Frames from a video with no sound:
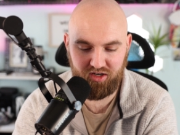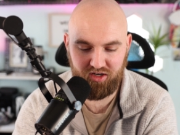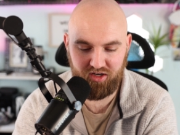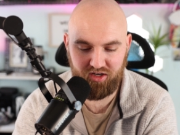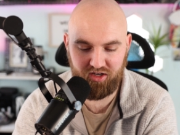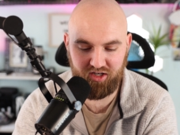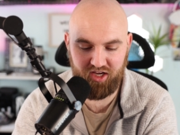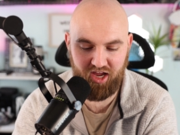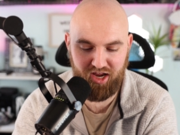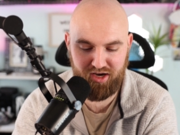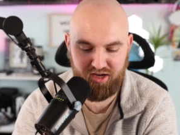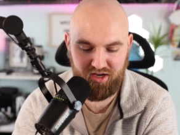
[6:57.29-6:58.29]

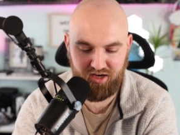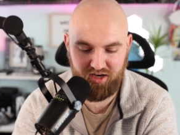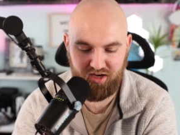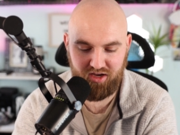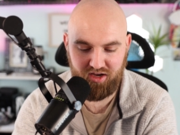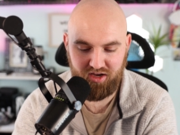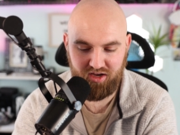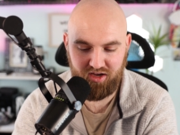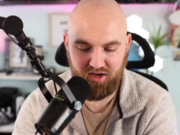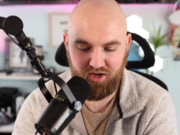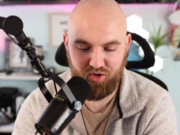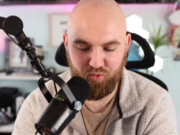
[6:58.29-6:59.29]
again,
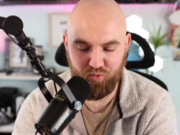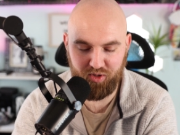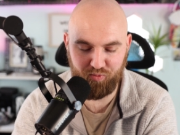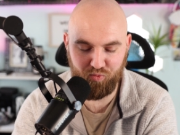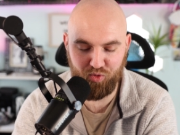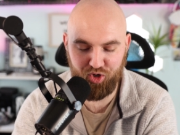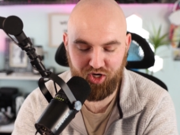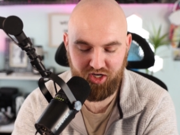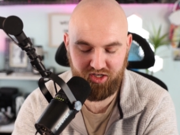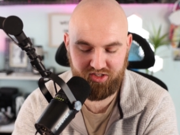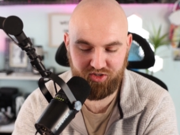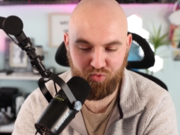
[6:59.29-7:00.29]
we
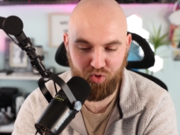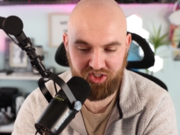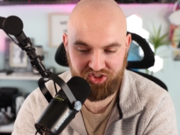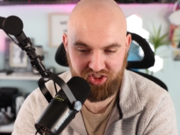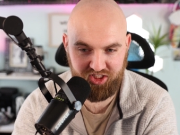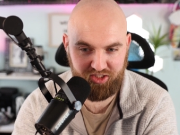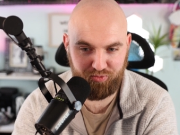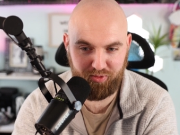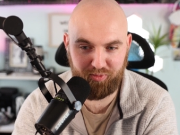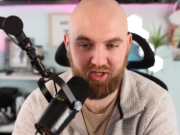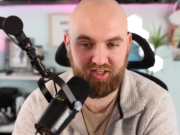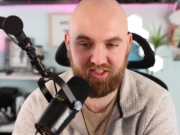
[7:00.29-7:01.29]
wouldn't question it. We'd
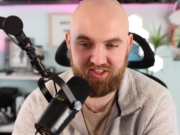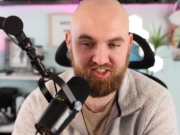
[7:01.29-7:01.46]
be like, "This is